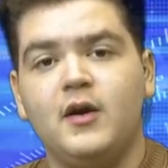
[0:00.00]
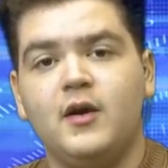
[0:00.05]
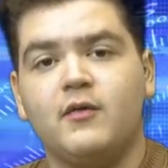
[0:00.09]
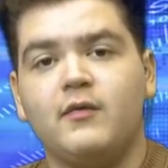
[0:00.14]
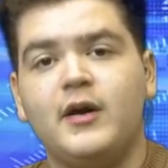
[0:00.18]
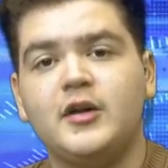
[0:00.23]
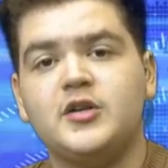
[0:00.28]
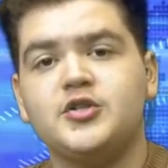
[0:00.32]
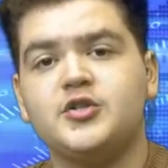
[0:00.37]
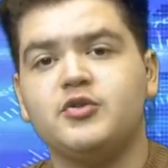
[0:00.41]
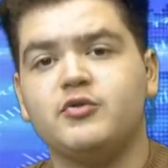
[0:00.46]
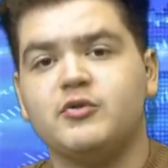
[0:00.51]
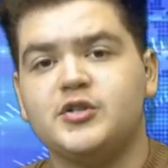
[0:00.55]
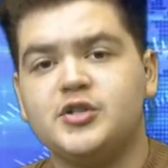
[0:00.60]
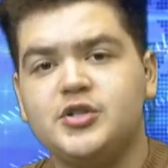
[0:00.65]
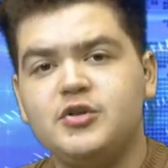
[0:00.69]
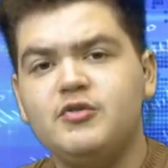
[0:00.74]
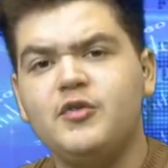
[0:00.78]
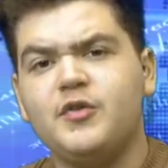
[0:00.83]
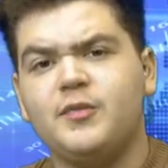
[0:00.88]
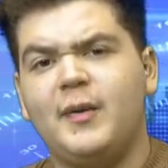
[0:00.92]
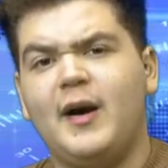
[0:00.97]
Register as
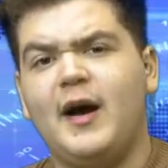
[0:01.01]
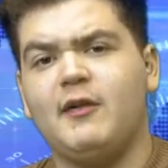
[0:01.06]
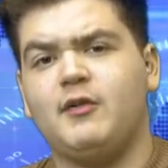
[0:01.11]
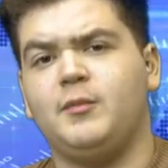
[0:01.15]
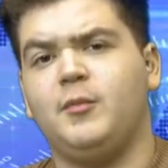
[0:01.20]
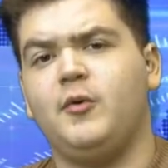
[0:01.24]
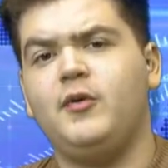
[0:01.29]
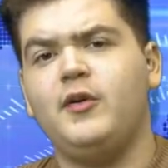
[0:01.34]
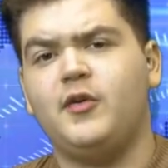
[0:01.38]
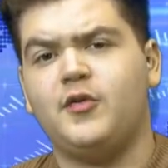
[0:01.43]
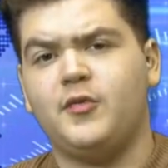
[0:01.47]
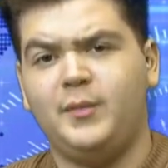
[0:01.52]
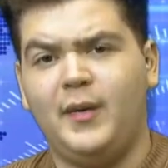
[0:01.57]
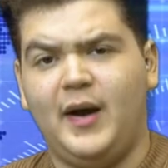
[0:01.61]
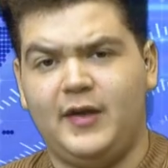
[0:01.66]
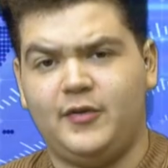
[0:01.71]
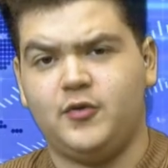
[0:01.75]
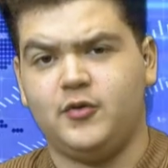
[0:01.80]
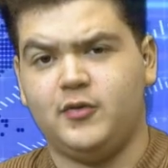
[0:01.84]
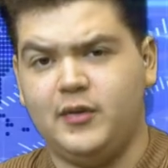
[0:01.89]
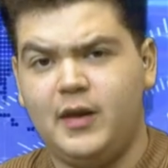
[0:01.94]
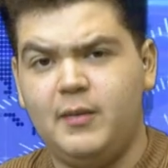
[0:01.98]
soon as possible as
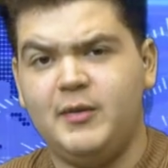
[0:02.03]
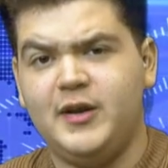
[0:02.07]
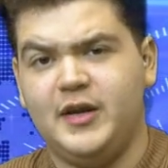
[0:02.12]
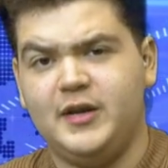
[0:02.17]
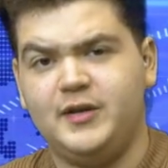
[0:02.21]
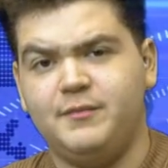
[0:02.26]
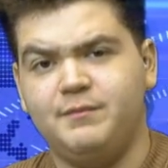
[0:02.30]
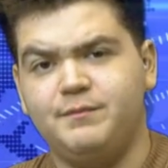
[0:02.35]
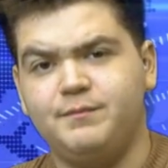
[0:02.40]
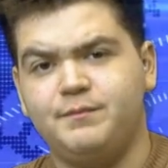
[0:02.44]
spots are limited.